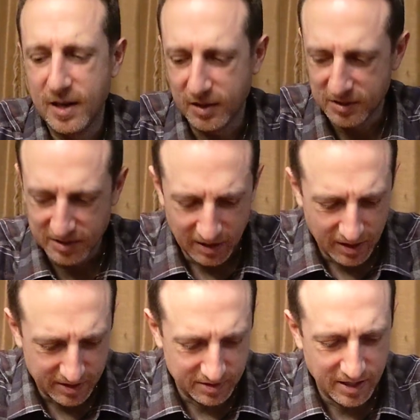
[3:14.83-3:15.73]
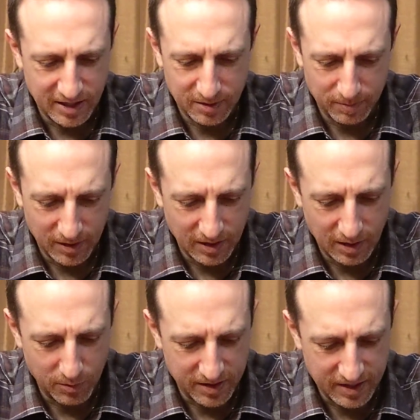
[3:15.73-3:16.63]
He could sell out a stadium
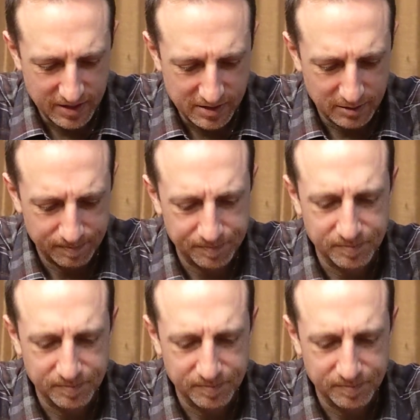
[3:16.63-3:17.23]
with ease.